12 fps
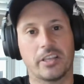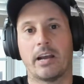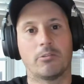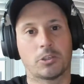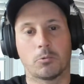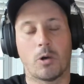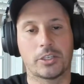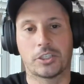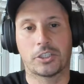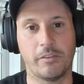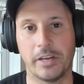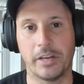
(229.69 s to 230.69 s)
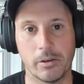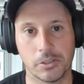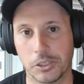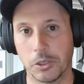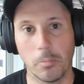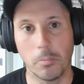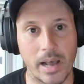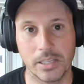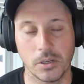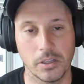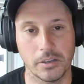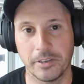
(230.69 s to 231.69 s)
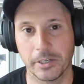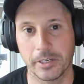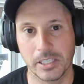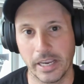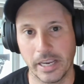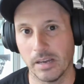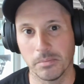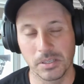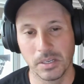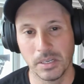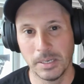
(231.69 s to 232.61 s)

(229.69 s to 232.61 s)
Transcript: couch and watch these videos and you'll pass all of your exams.